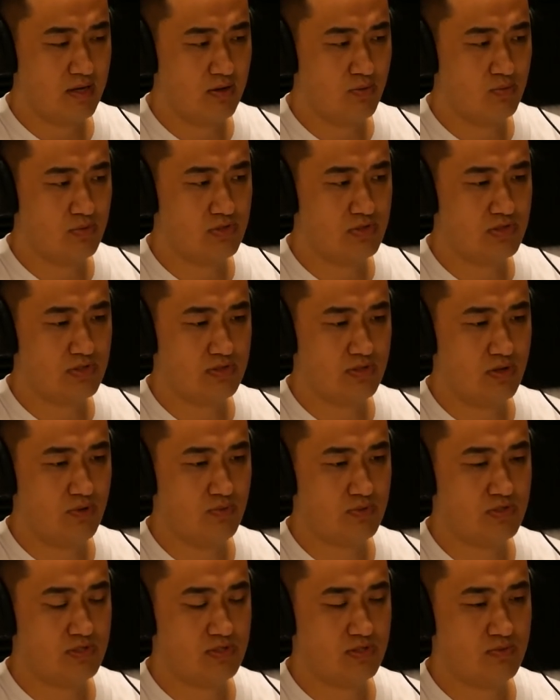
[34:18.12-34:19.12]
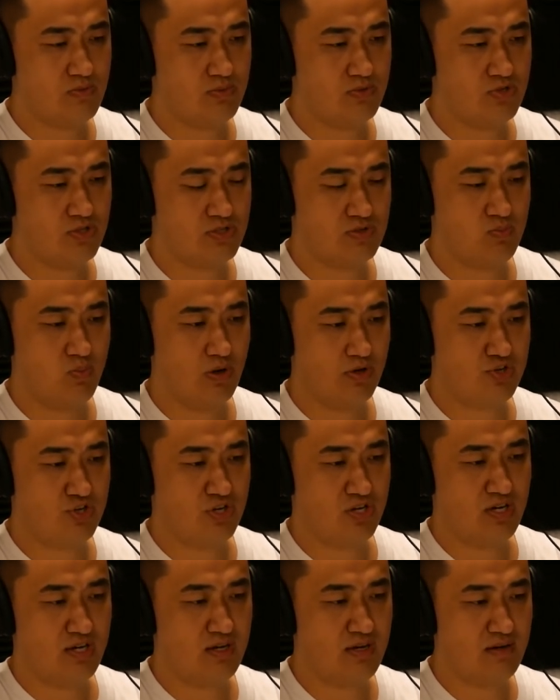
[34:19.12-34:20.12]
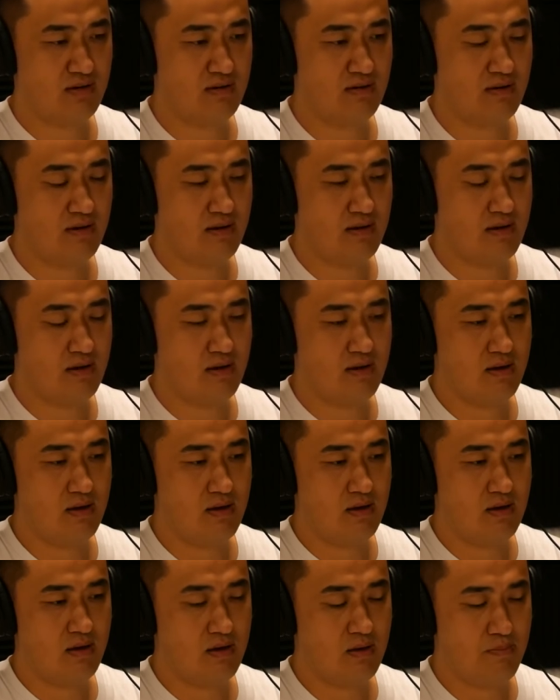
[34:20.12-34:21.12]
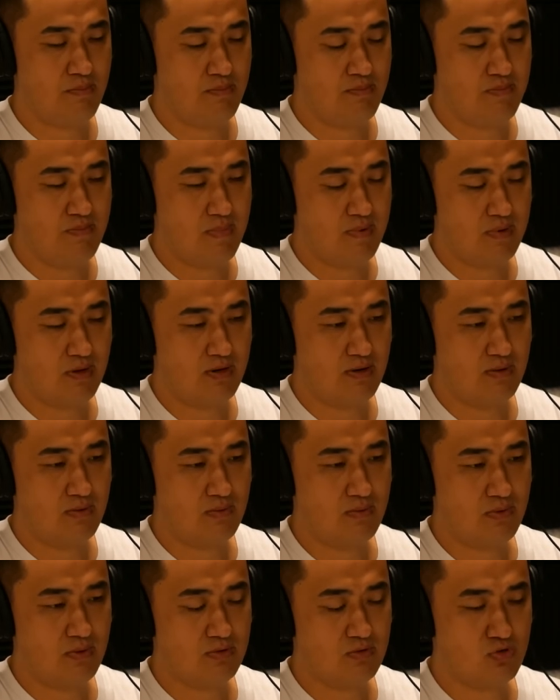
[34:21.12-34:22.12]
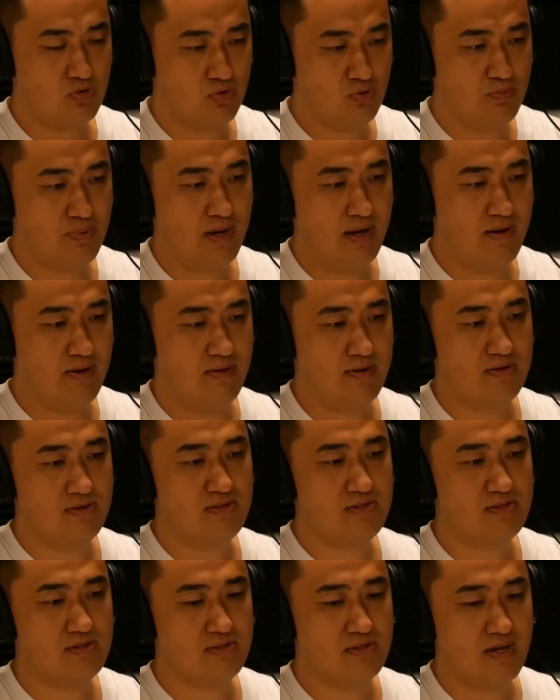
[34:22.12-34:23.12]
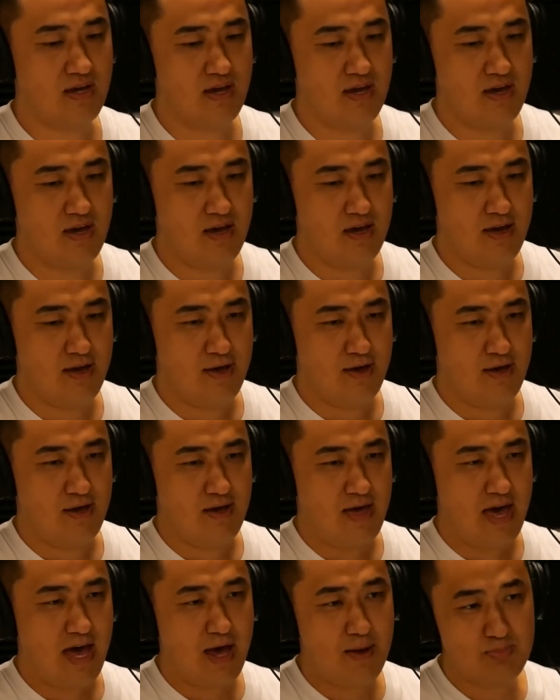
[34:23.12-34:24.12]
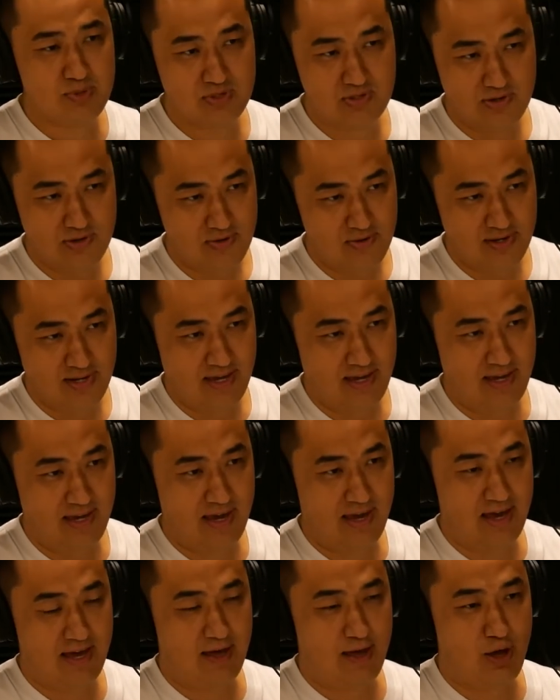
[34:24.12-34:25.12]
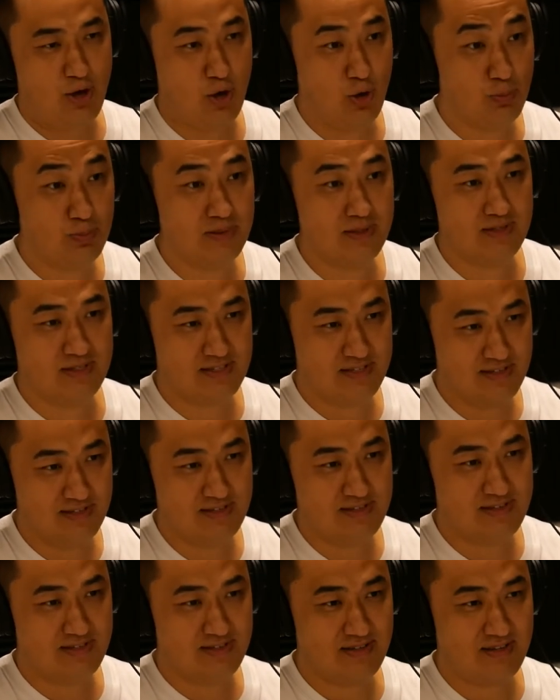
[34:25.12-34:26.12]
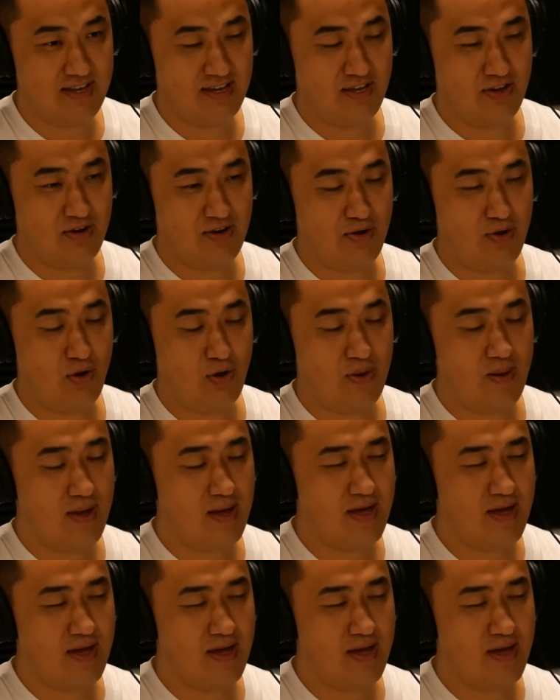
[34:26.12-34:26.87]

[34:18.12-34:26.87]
it was it was just watching you know, two parents, absolutely helplessness, uh, you know,